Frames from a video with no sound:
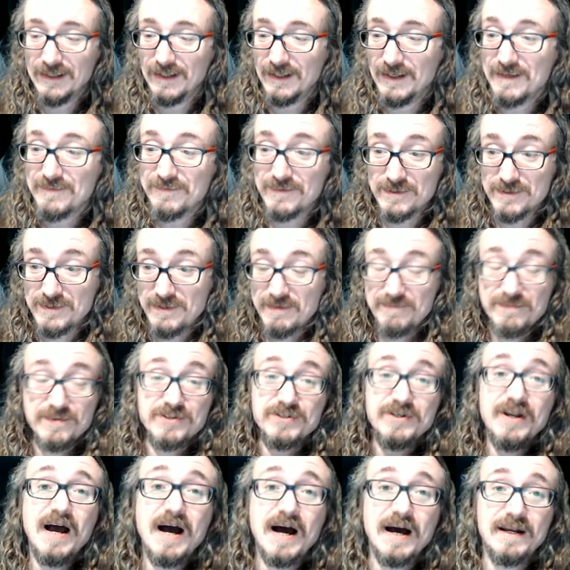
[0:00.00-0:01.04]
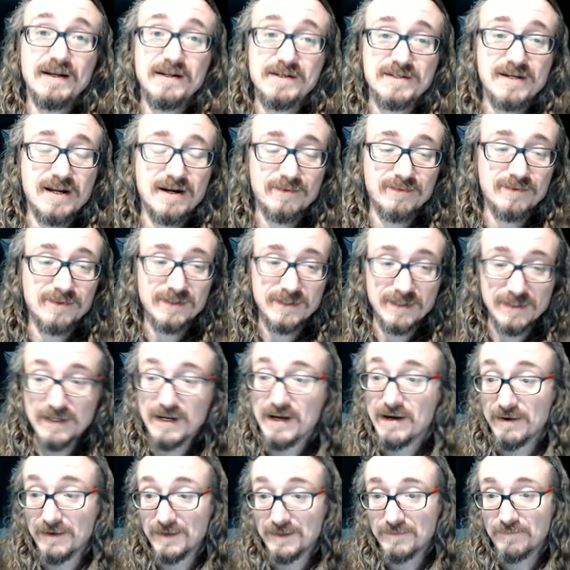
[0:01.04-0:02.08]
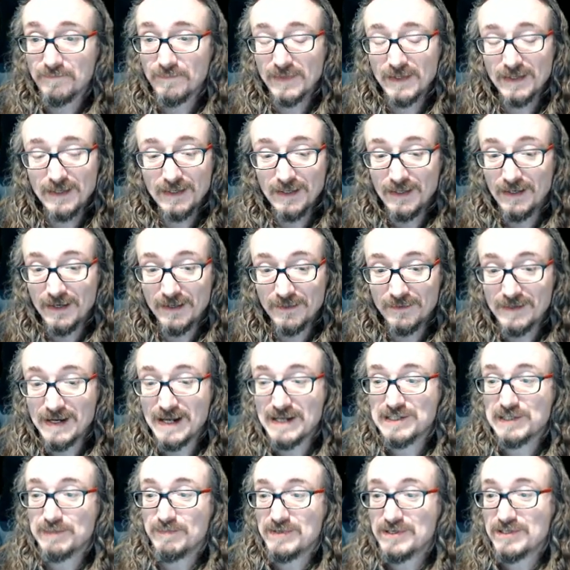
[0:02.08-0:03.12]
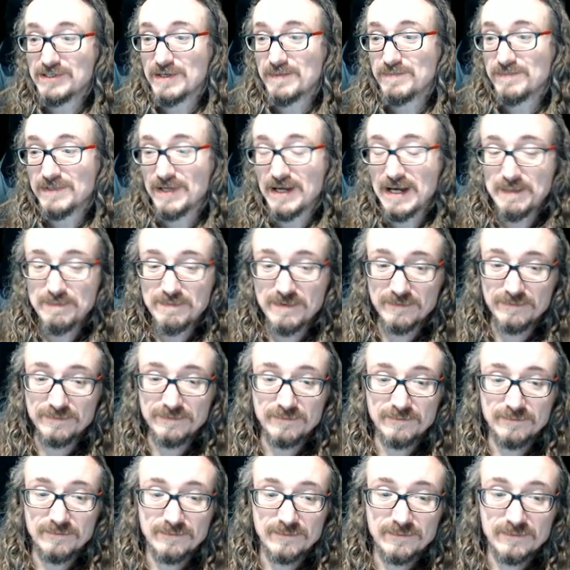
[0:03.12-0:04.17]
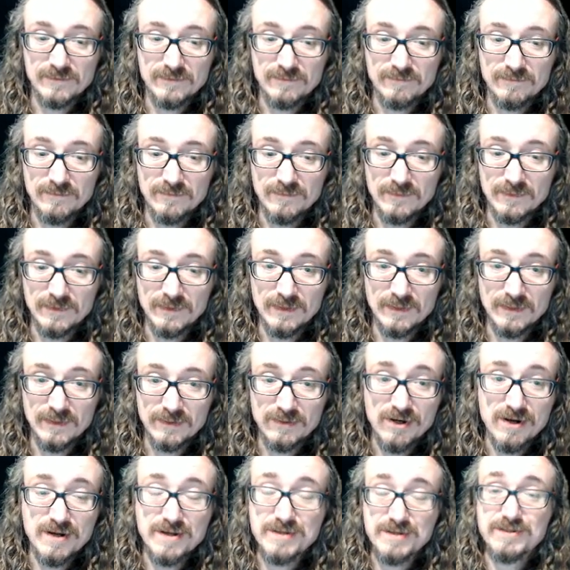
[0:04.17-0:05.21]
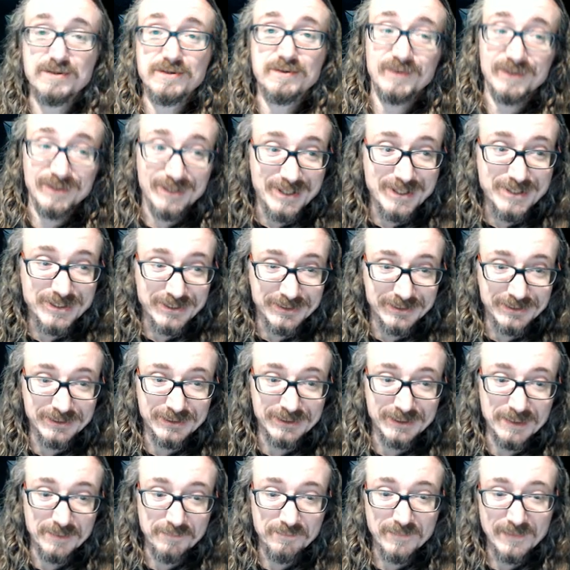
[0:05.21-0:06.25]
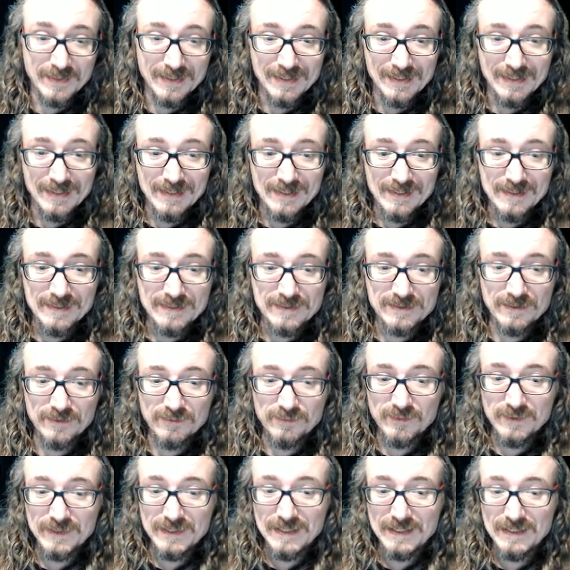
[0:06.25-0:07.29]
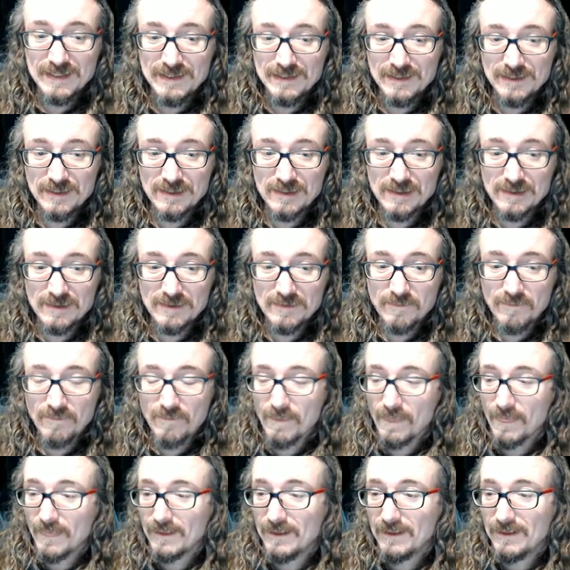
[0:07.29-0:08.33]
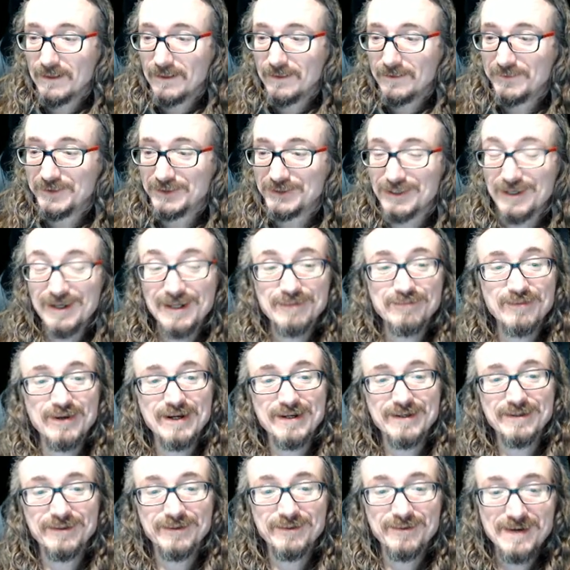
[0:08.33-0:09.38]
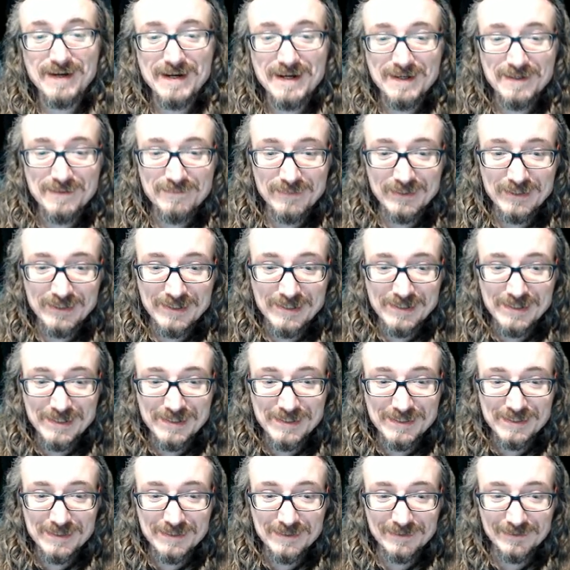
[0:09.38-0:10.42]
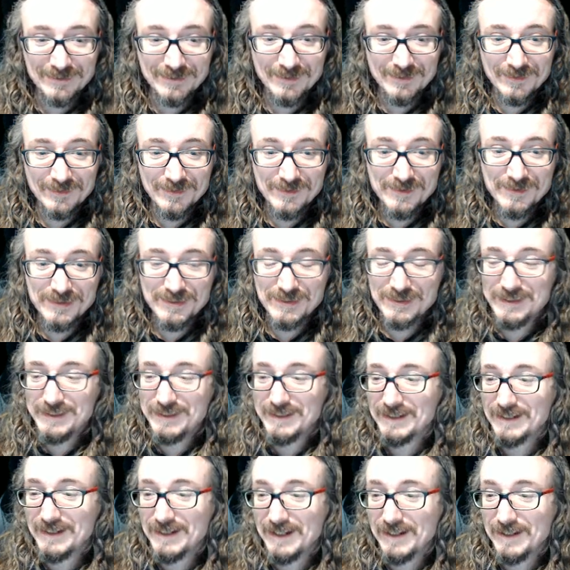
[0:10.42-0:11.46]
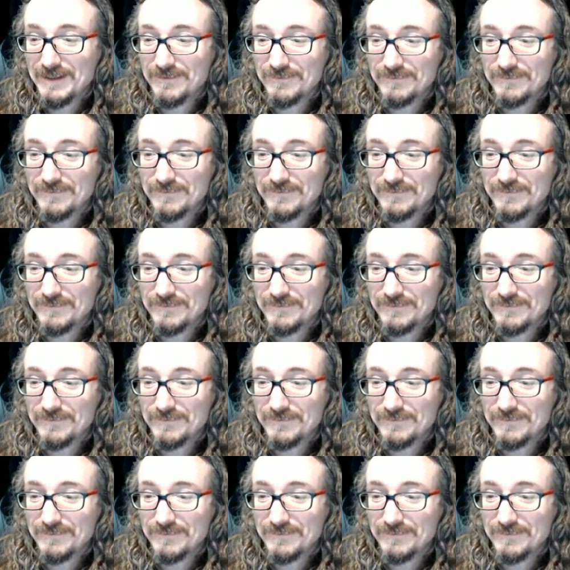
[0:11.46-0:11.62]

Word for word: if there's if there's not, it's not really a narrative. Uh, there has to be some type of causal relationship. So we get here with Charlie Brown on the ground because Lucy, uh,